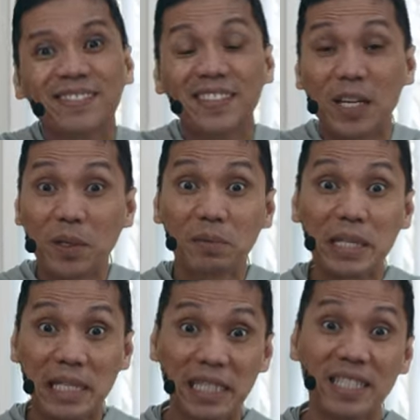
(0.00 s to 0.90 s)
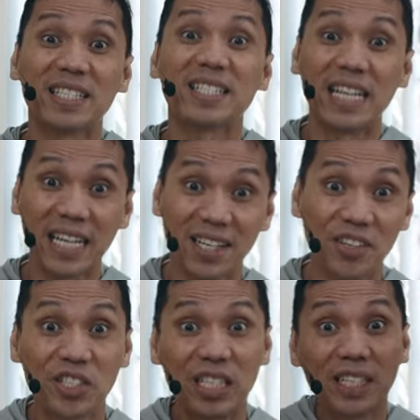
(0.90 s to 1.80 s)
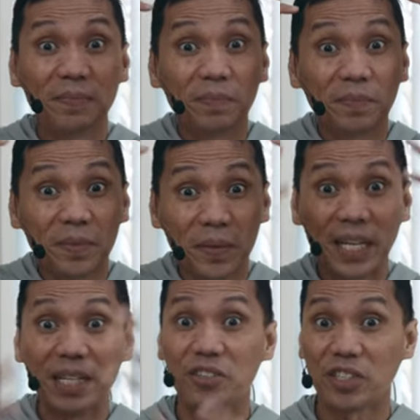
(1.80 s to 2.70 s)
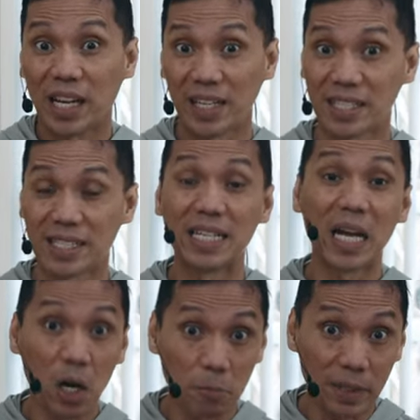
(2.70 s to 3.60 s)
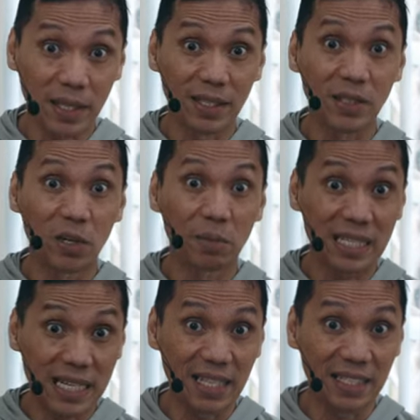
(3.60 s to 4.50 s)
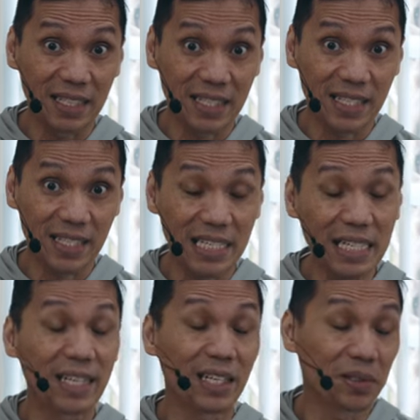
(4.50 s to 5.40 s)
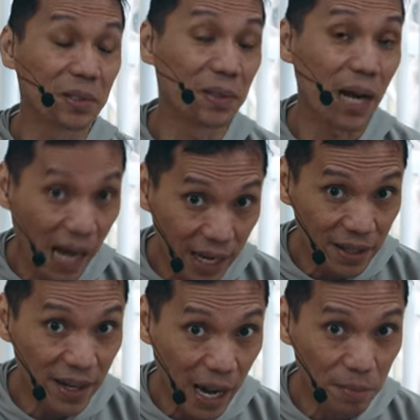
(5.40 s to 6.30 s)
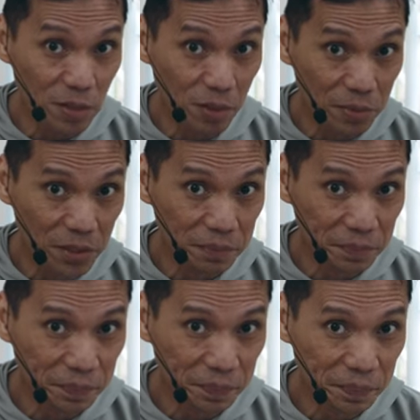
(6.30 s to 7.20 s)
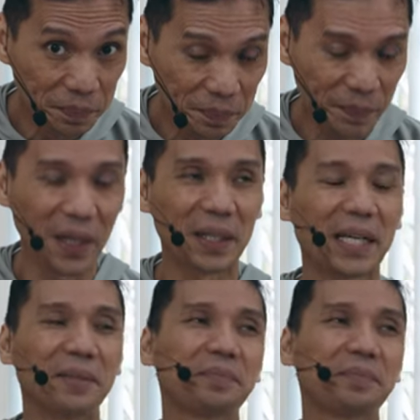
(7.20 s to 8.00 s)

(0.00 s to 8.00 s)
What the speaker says: they will release the energy to energize and open the dormant centers, leading to higher absorption. Okay.